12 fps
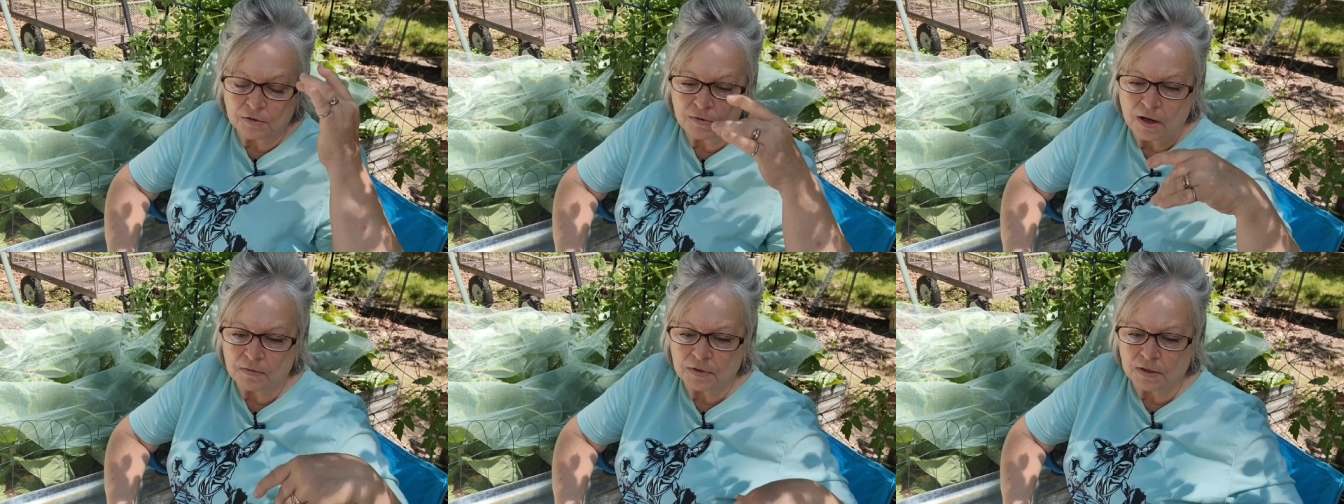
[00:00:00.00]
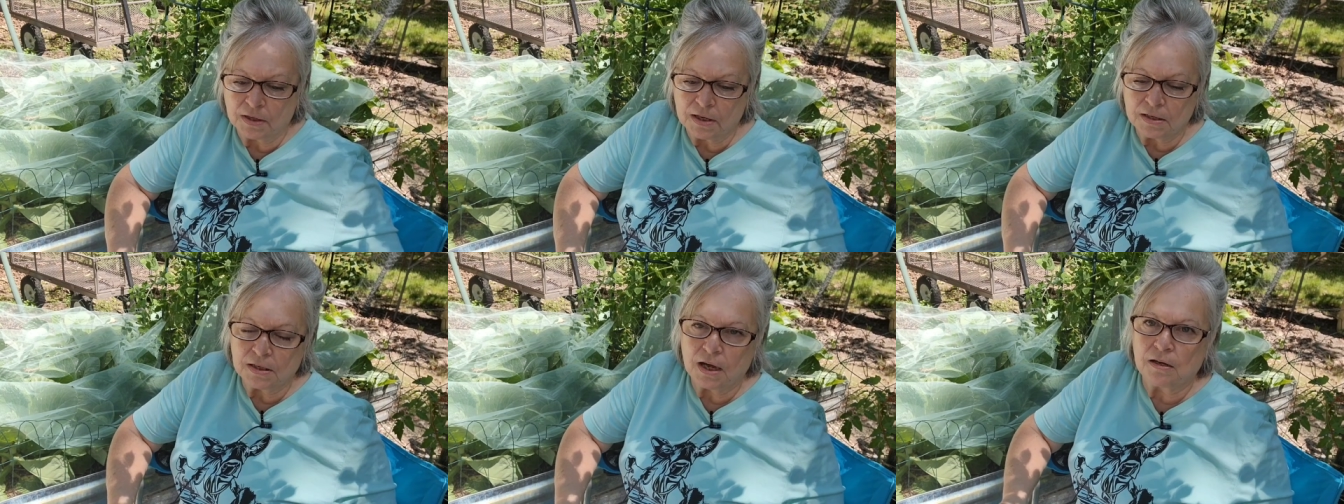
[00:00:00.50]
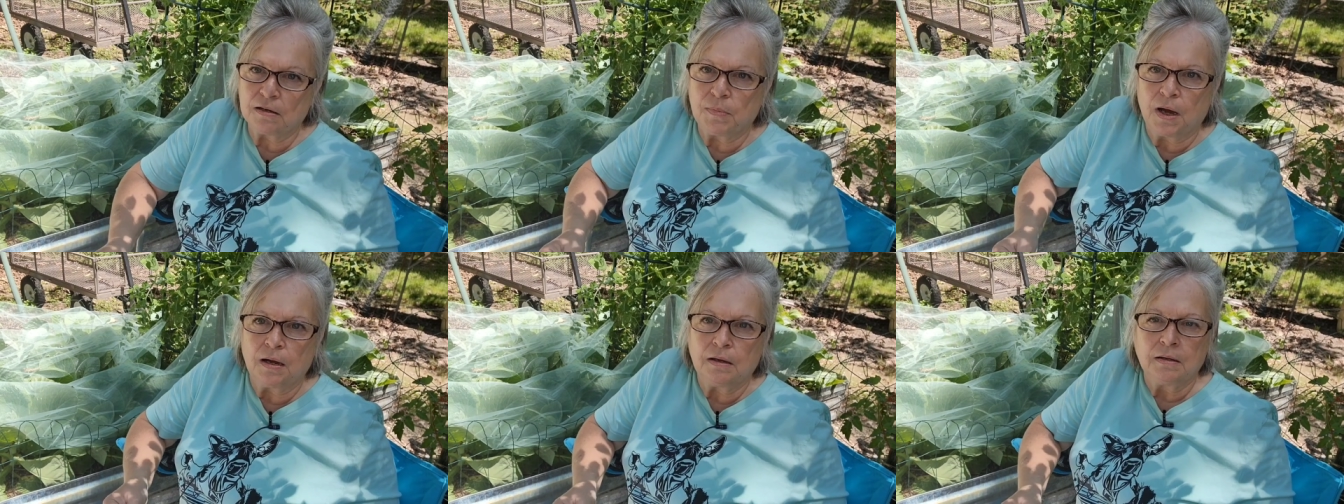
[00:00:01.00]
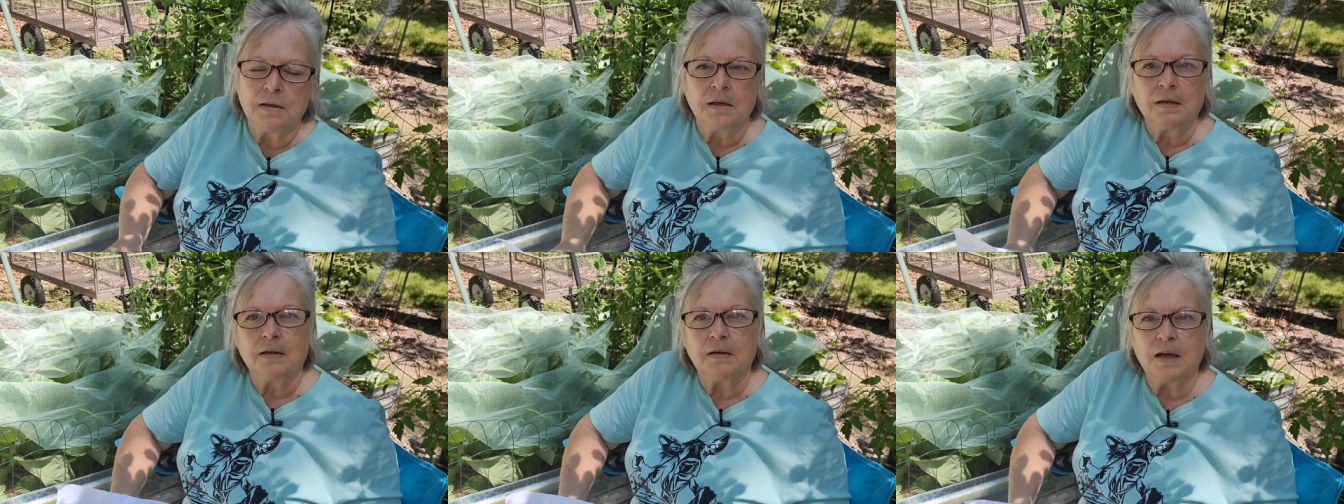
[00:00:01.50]
And I do have the link down in my
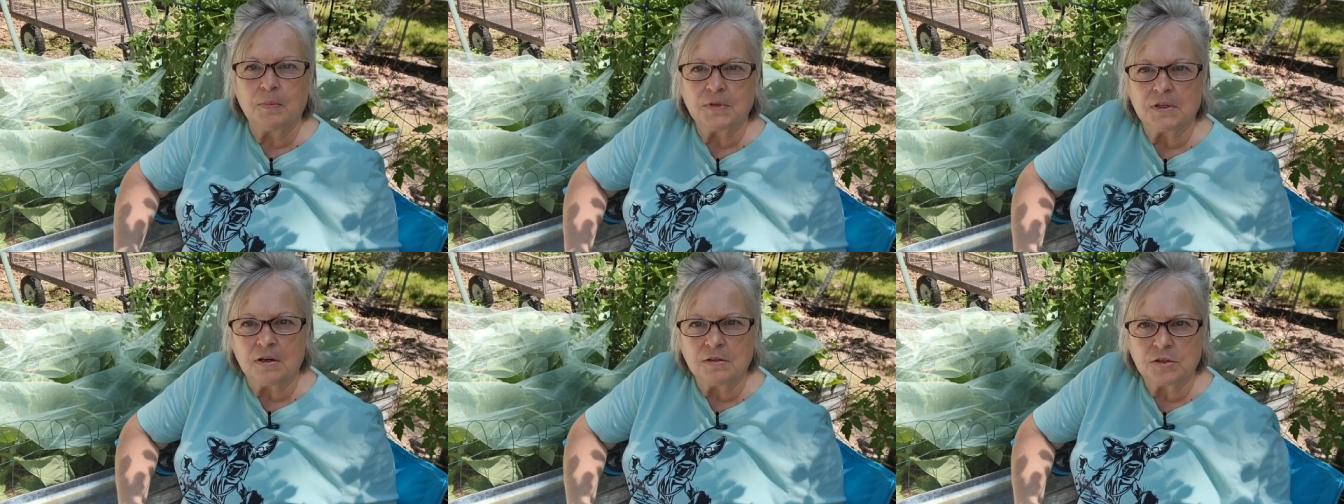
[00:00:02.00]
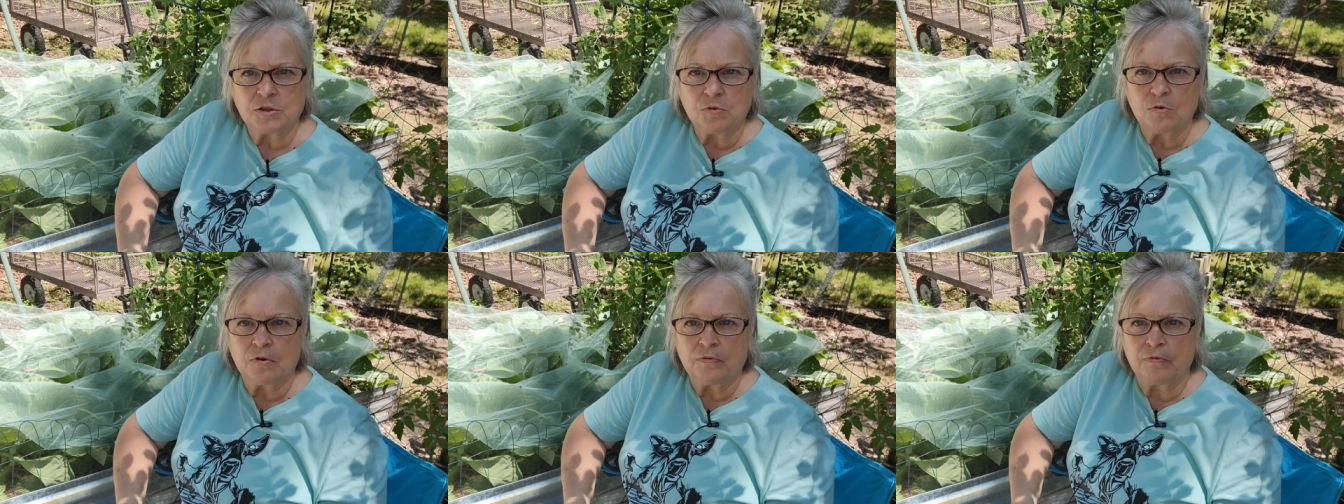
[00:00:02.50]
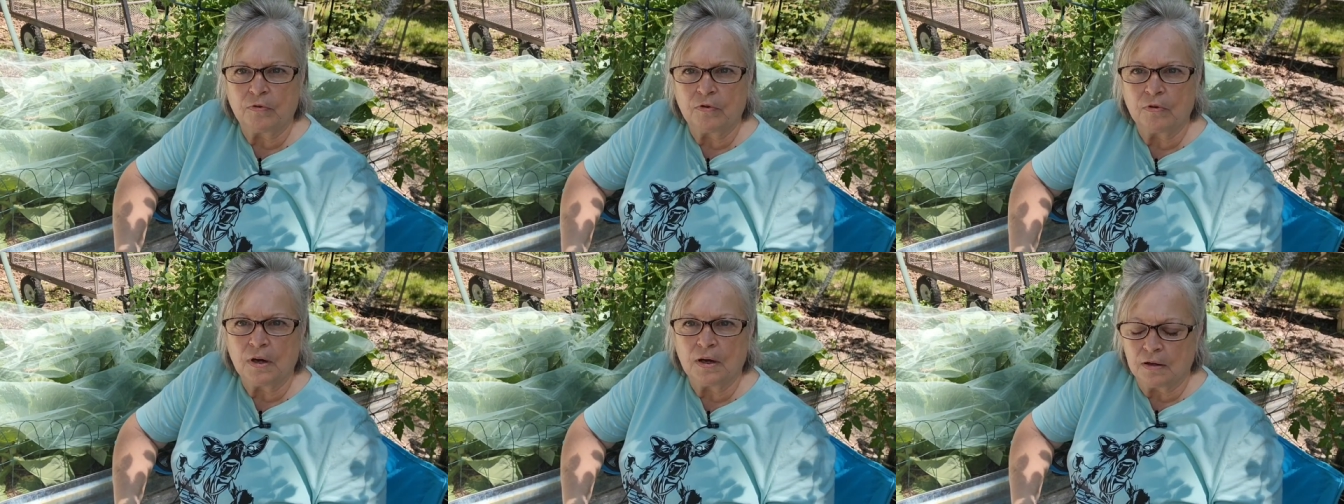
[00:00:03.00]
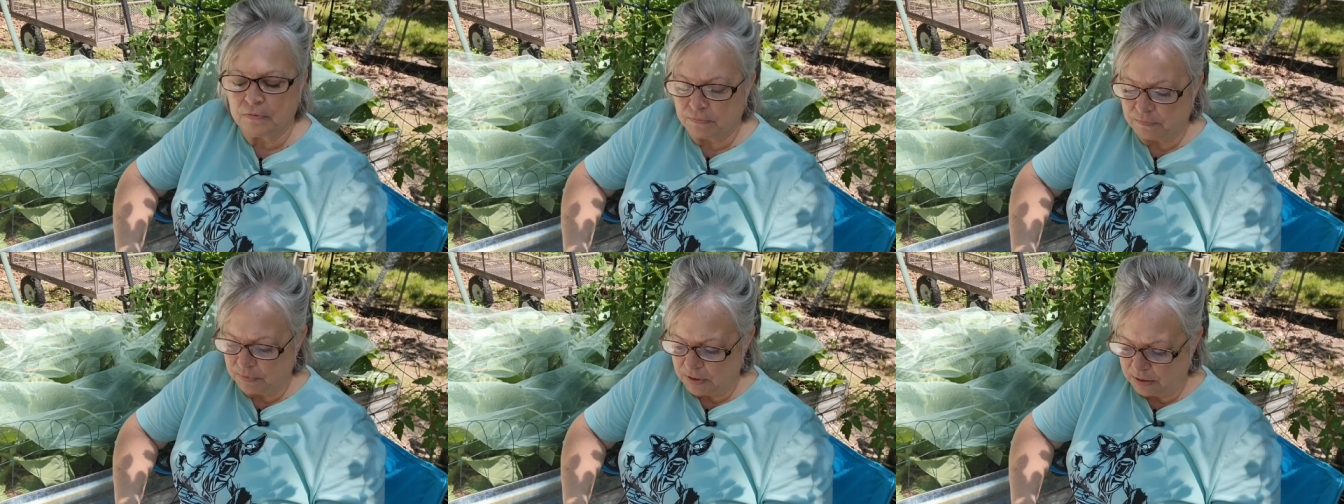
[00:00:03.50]
Amazon store for
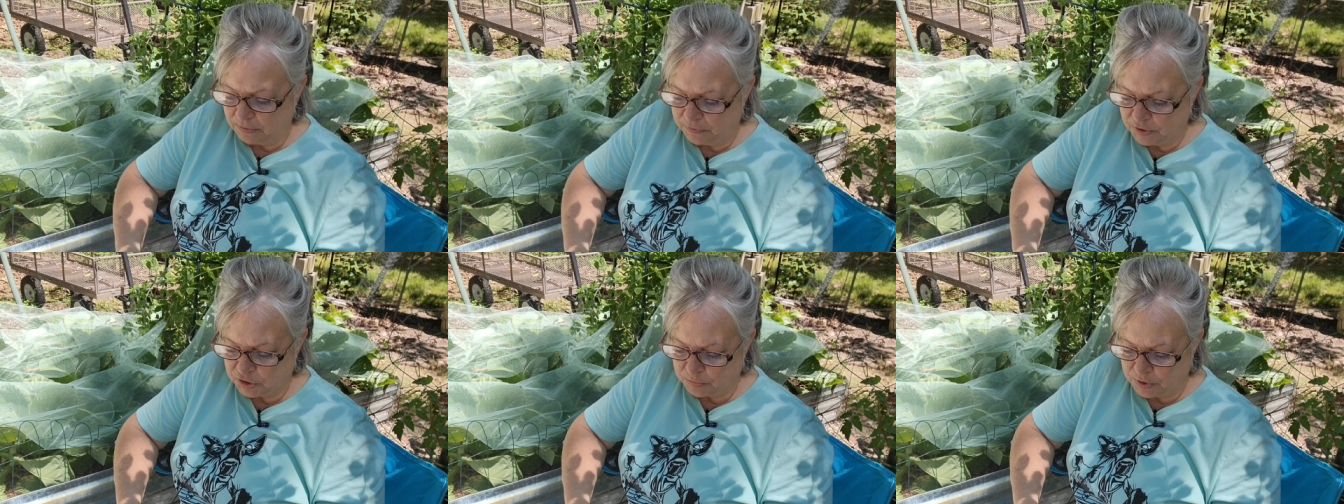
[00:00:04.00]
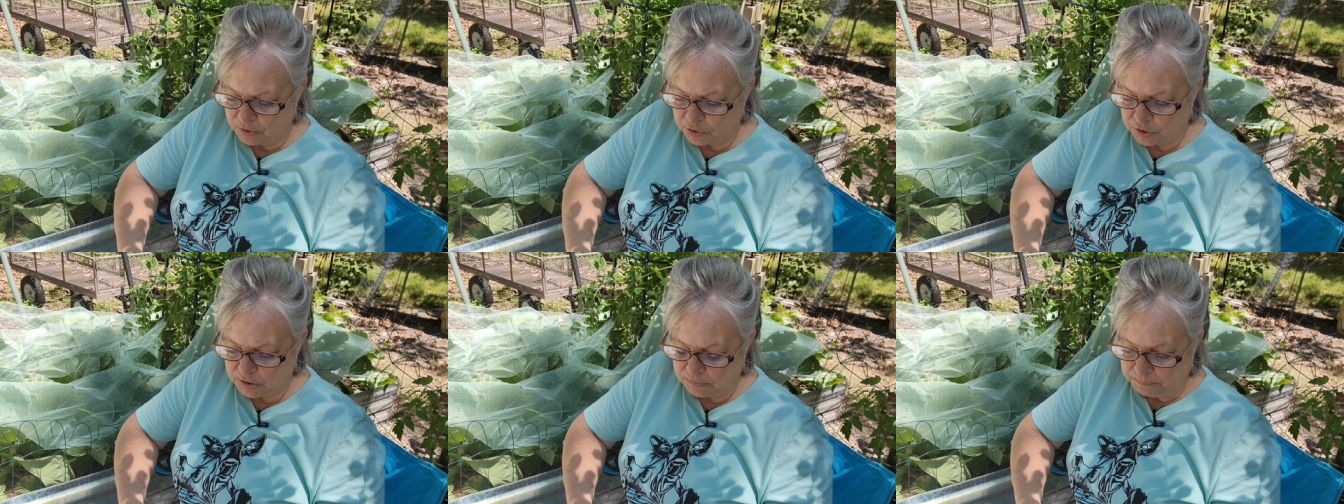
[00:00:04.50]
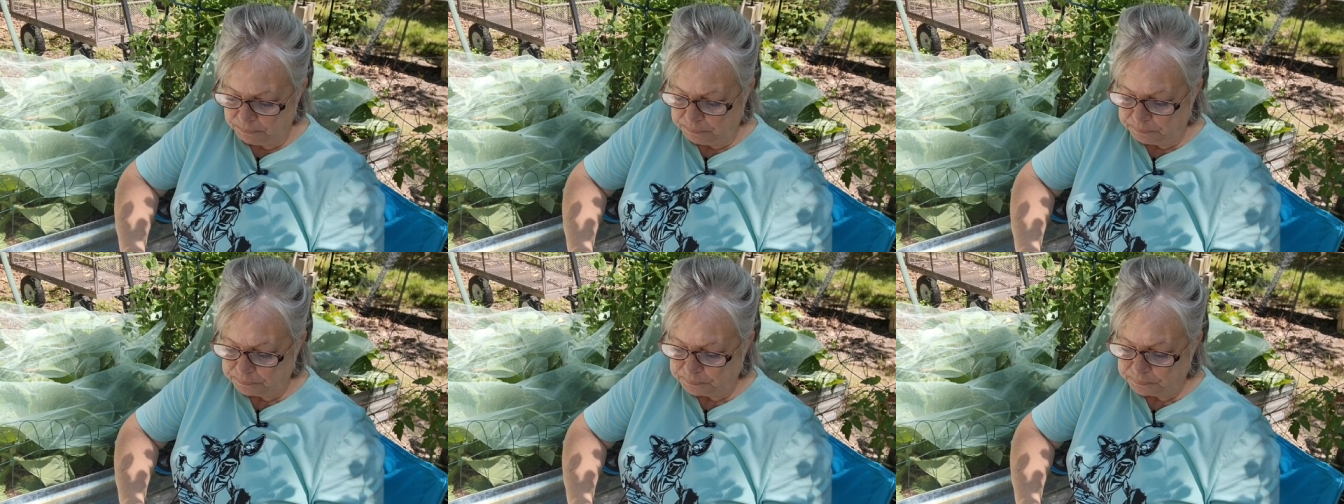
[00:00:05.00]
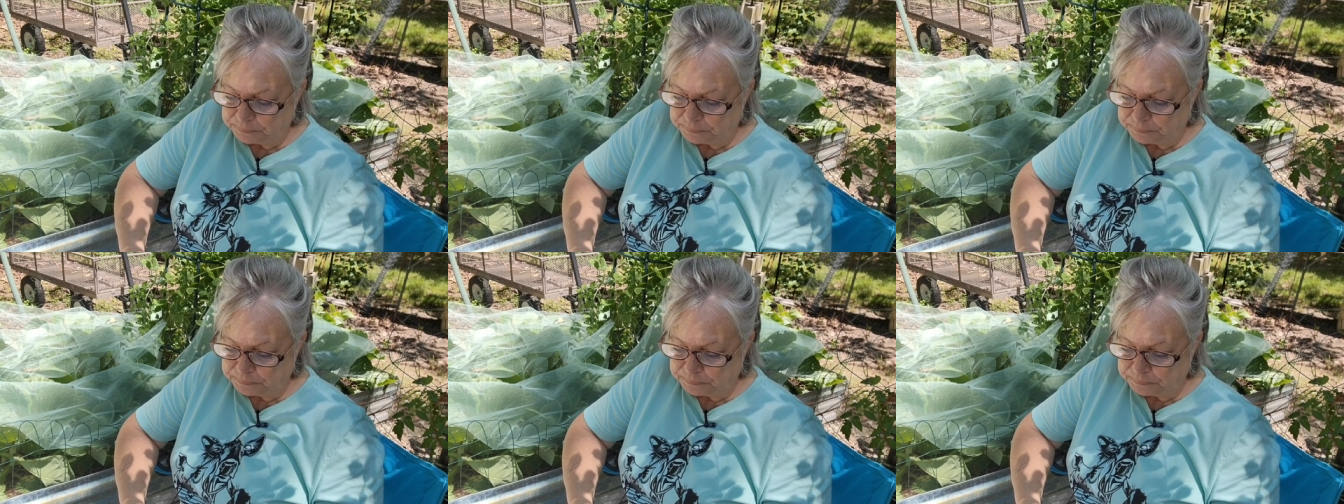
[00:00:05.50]
uh, fish emulsion.